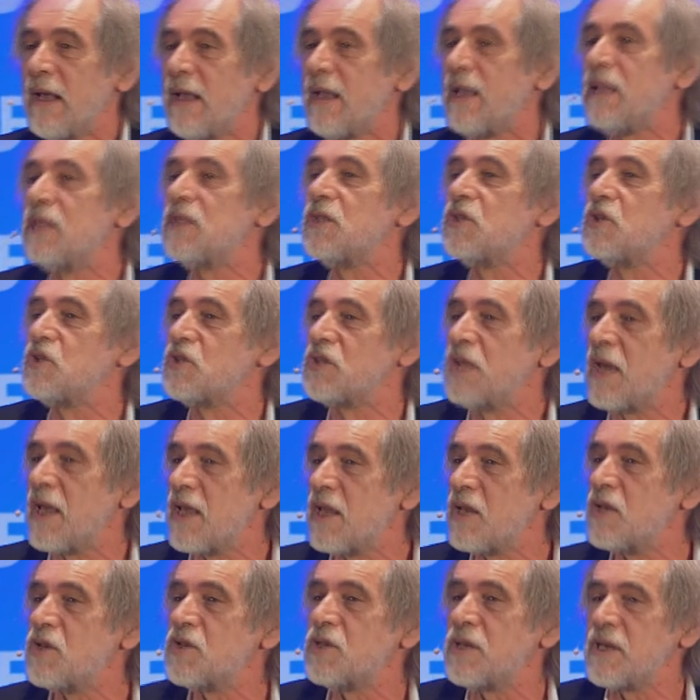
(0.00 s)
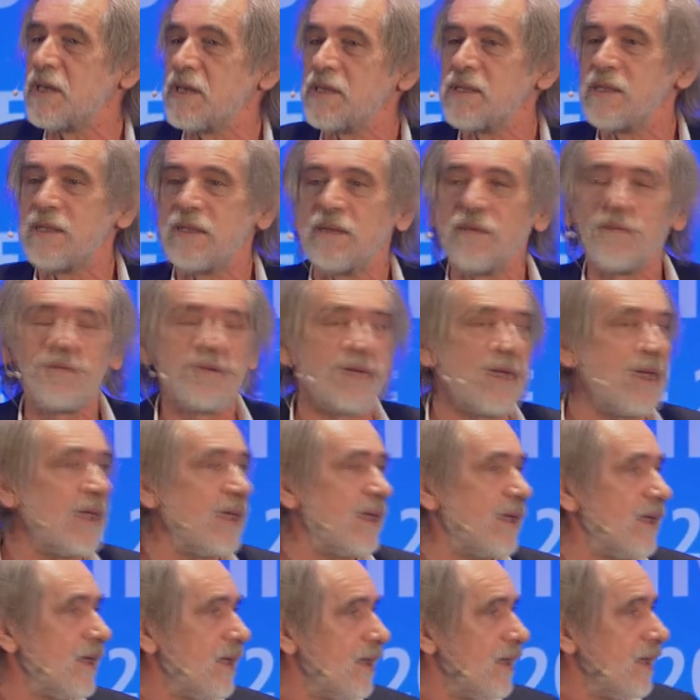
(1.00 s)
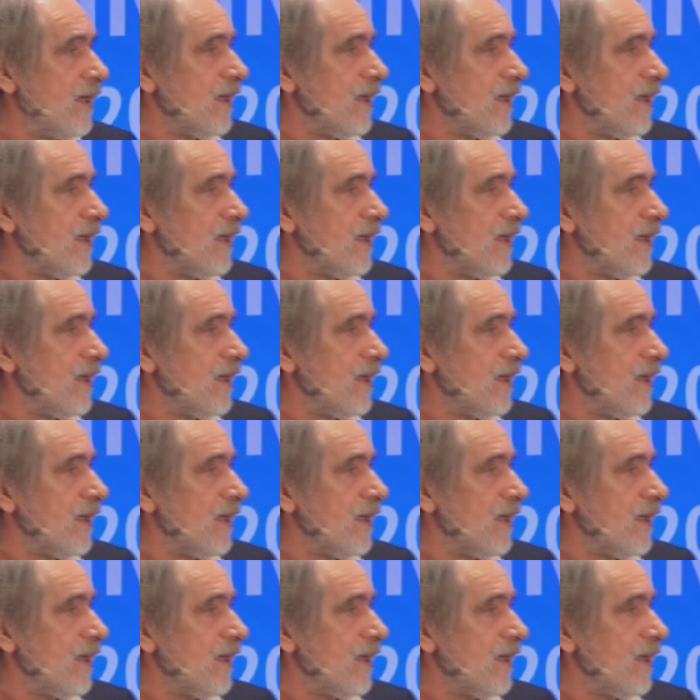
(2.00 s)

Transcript: It changes the way